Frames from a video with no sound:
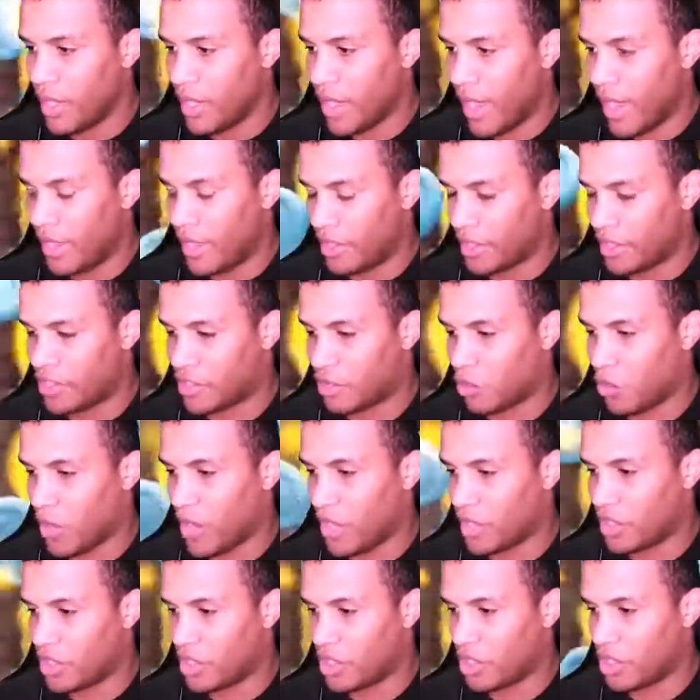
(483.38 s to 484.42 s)
And the
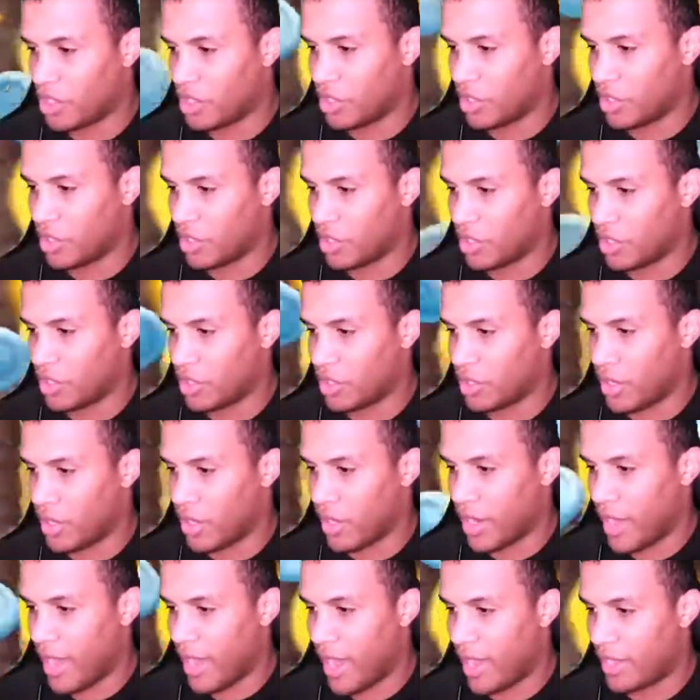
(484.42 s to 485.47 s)
Switch
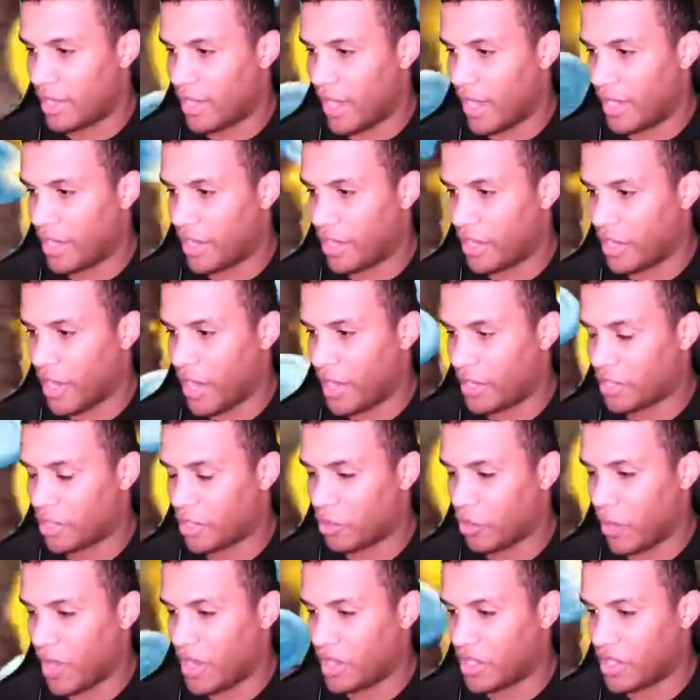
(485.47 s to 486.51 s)
had, like, it had
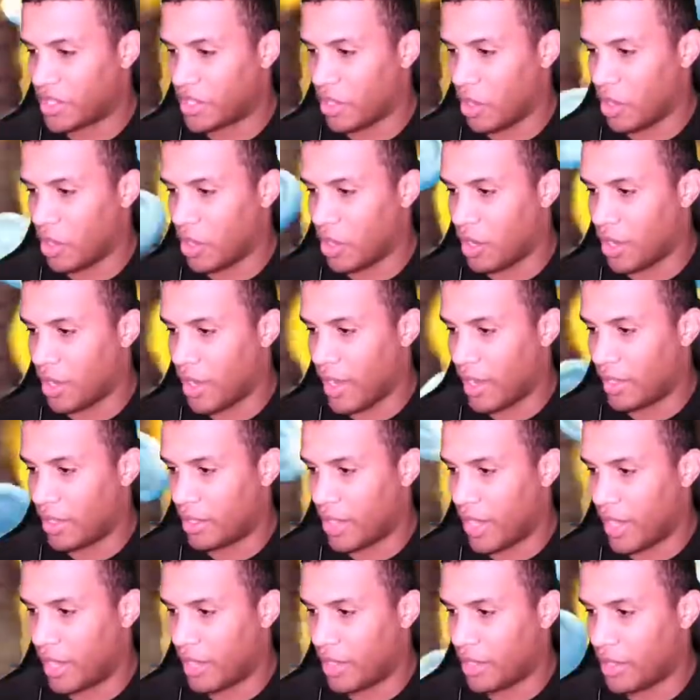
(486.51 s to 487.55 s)
great start, and,
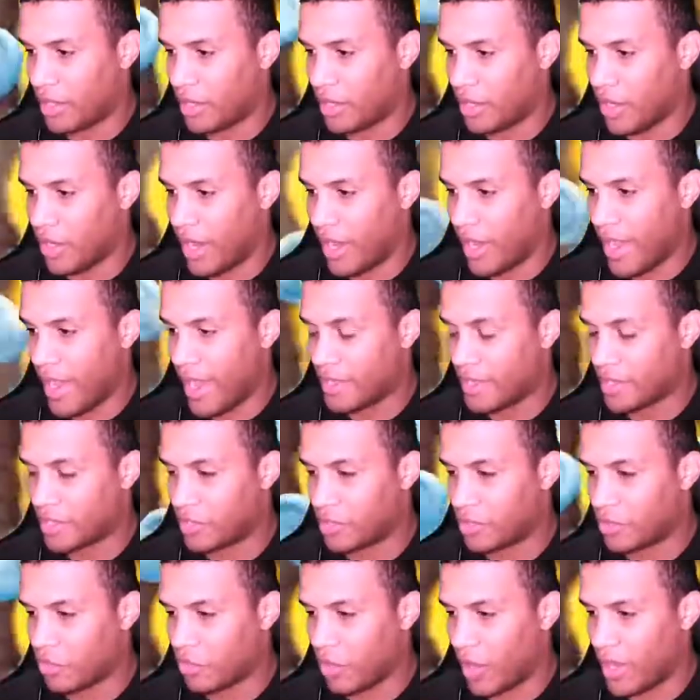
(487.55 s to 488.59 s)
like, it has
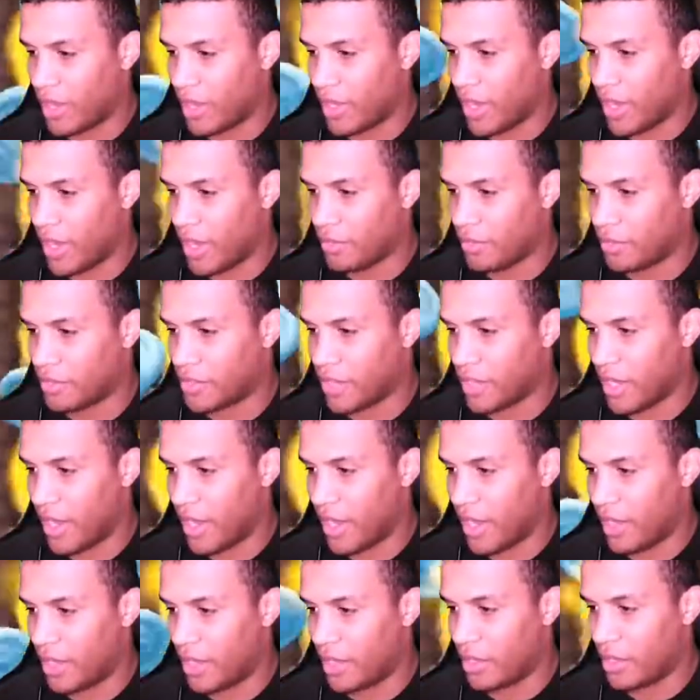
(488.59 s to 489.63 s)
great games
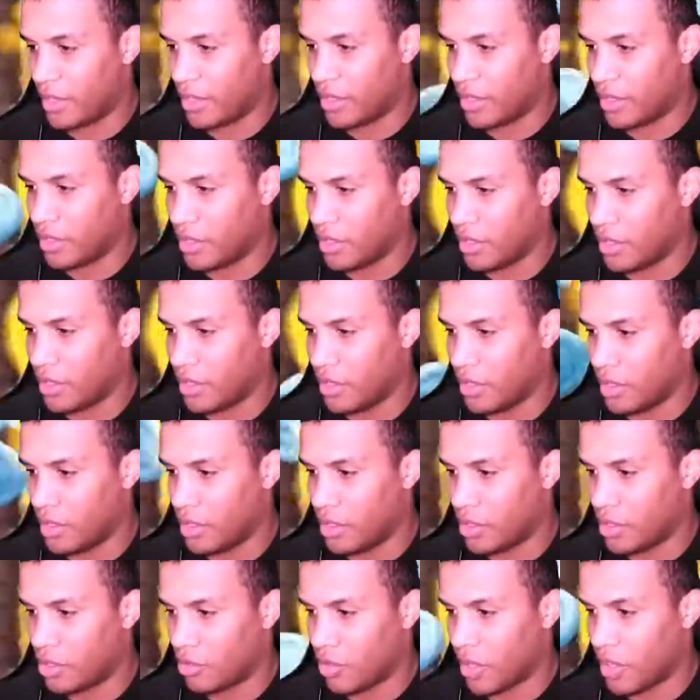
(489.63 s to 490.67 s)
and
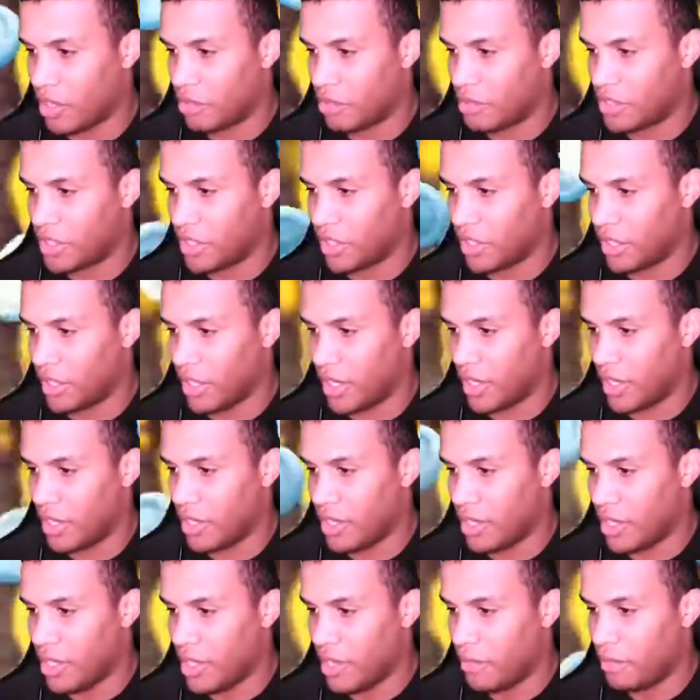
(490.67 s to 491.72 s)
great utility,
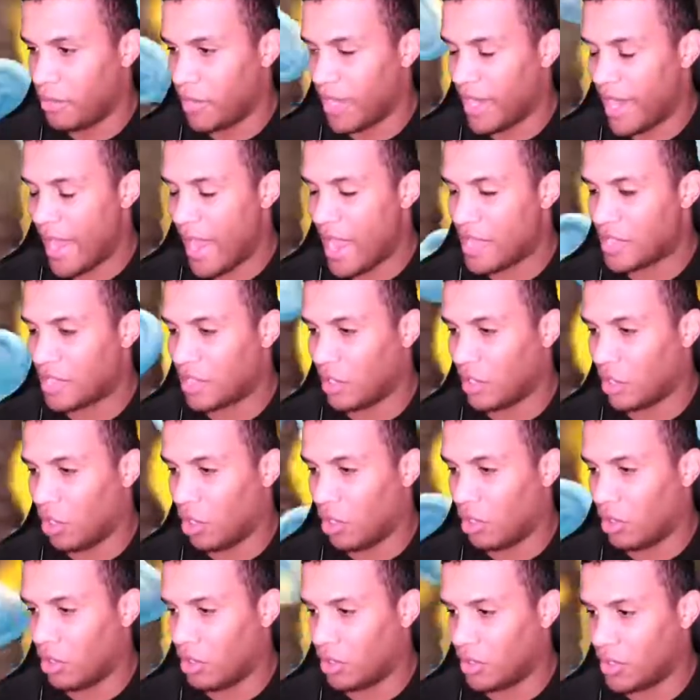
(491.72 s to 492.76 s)
but it has
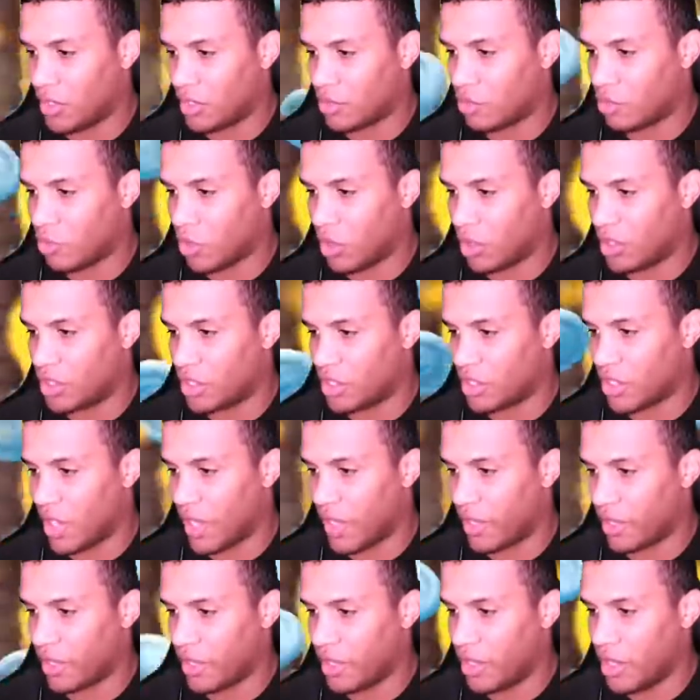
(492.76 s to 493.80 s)
lulls where just,
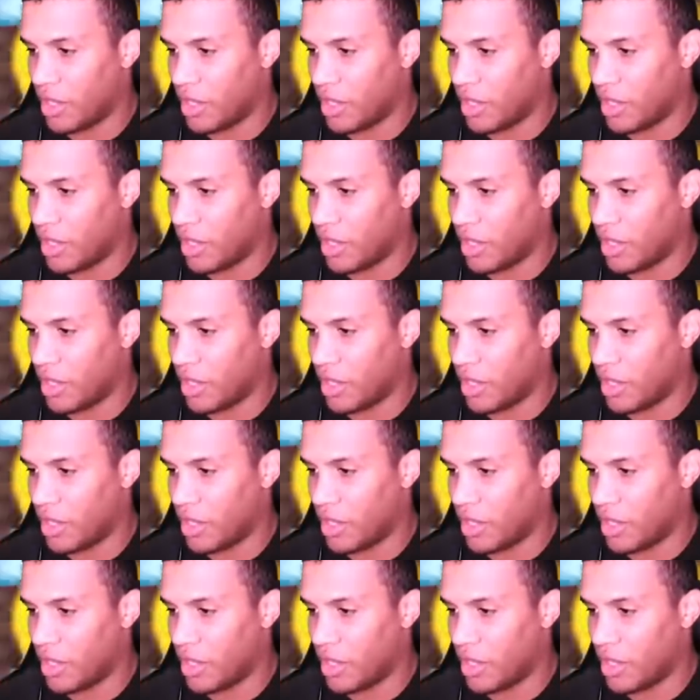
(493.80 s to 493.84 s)
like,